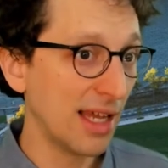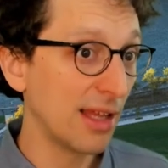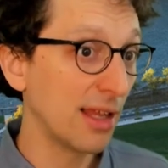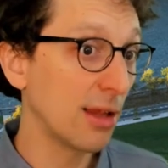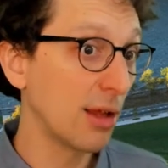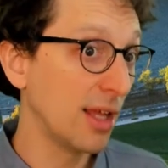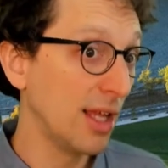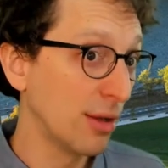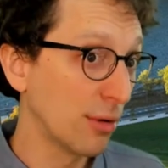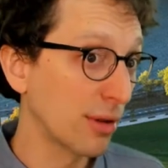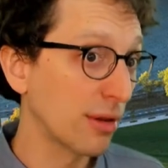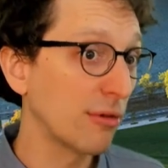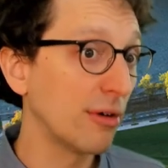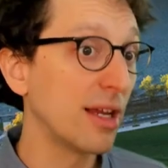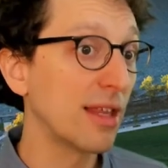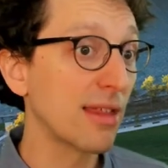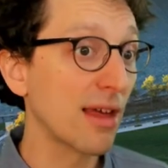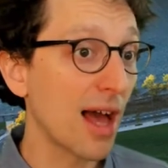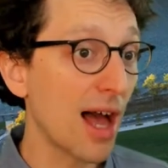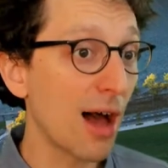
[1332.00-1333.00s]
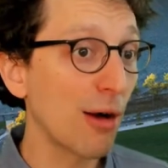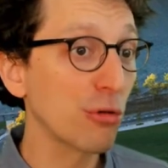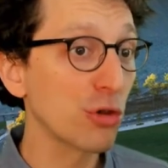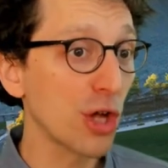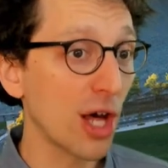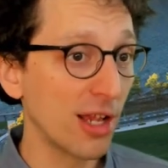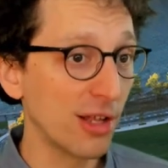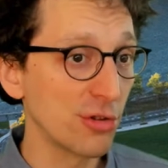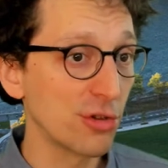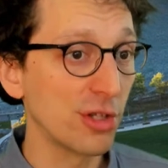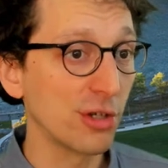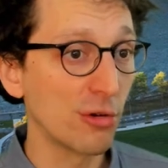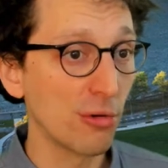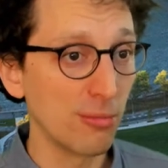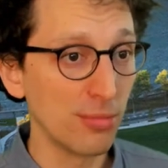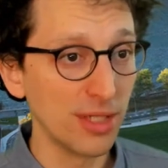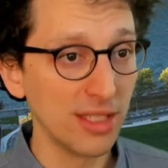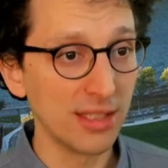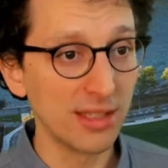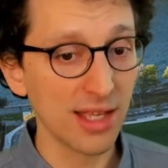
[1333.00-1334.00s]
illustrates how challenging the
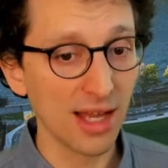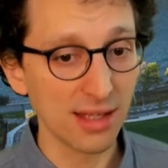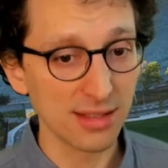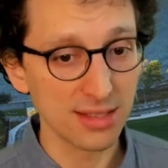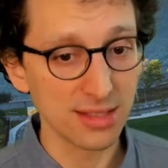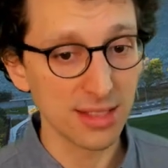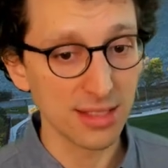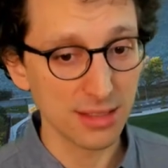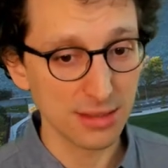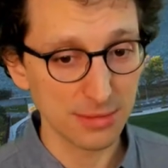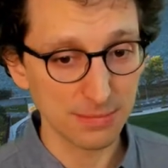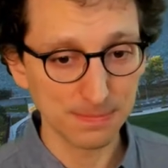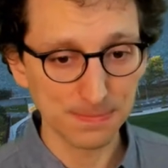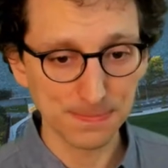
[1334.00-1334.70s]
complete task is.